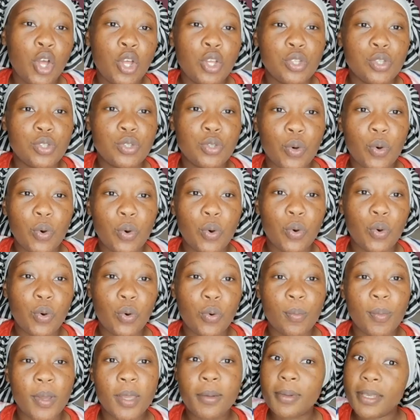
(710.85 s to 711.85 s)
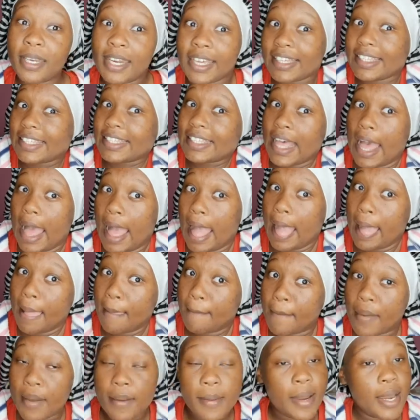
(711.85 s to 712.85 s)
So maybe next time,
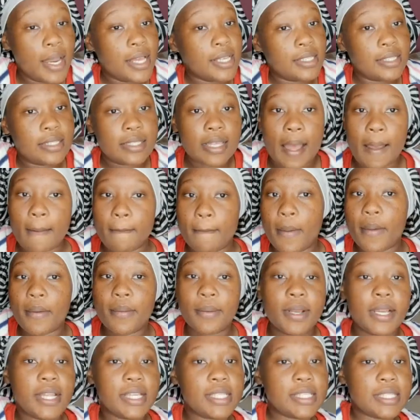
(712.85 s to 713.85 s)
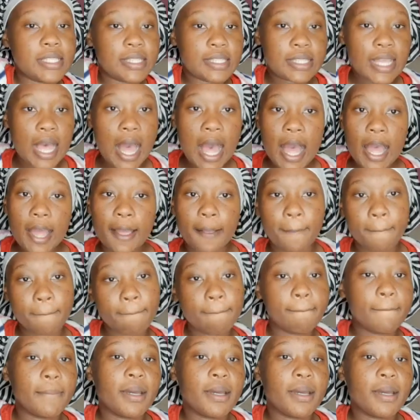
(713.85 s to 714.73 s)
maybe next time, maybe next time.